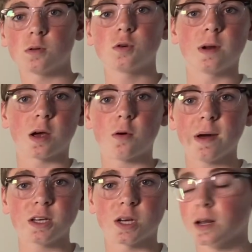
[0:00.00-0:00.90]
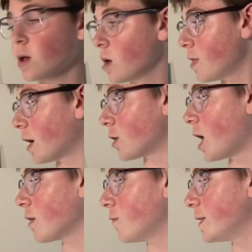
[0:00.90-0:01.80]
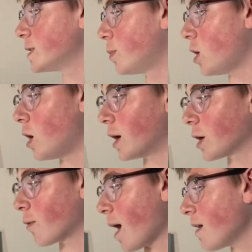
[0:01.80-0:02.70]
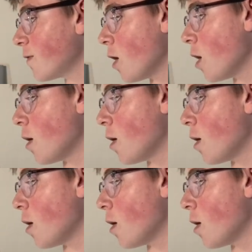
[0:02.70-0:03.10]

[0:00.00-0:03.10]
to an equation that are not visible on a graph,